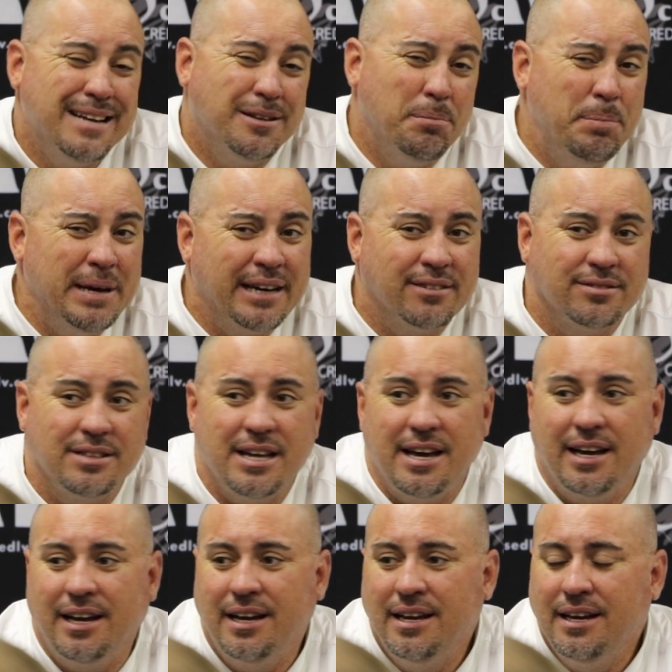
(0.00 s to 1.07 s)
The biggest
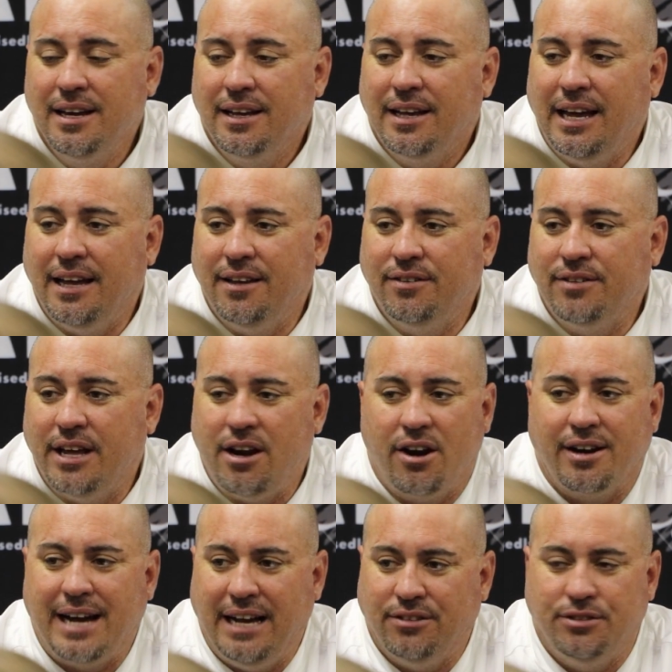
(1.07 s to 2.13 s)
thing is, and
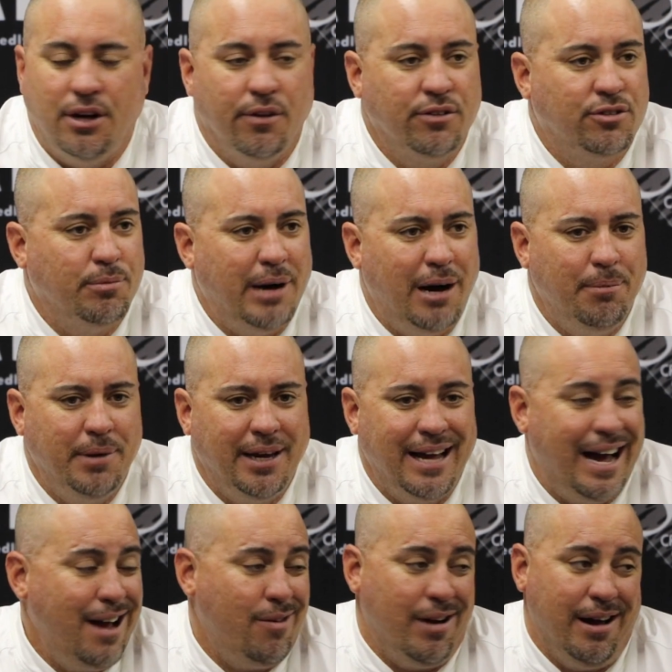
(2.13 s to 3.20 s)
our guys know this about me.
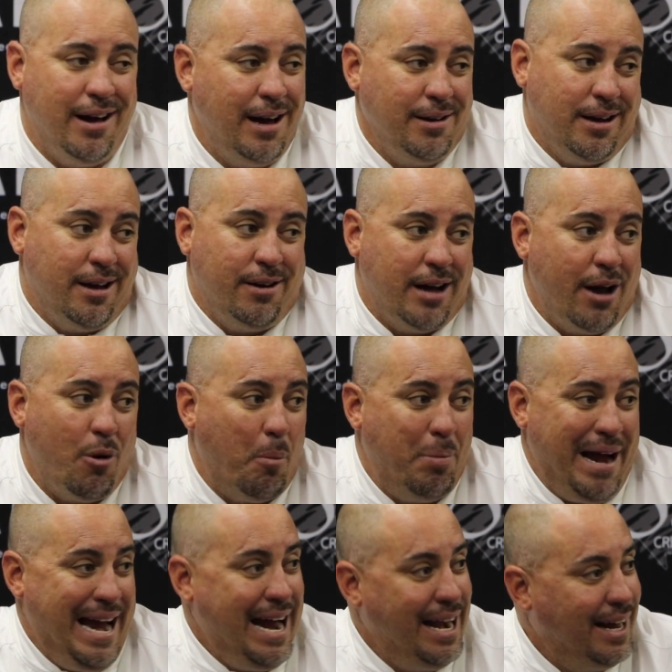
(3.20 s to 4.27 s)
I don't have, I, I don't
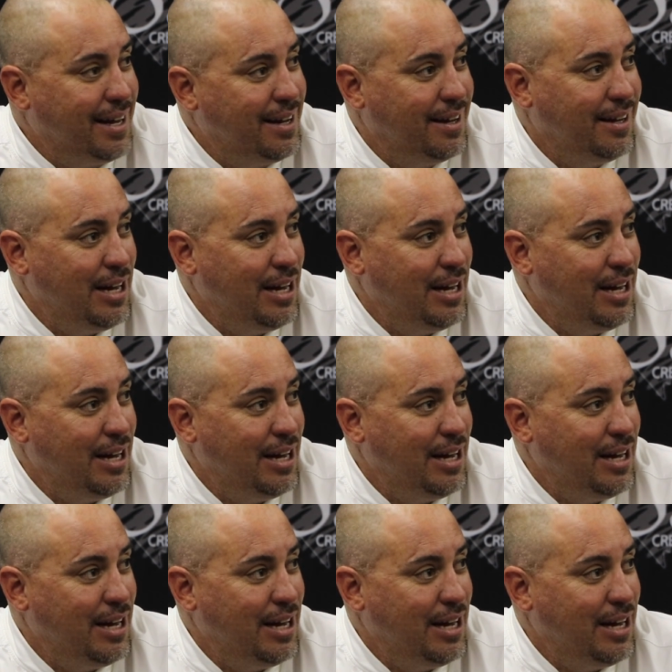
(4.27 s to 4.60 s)
panic.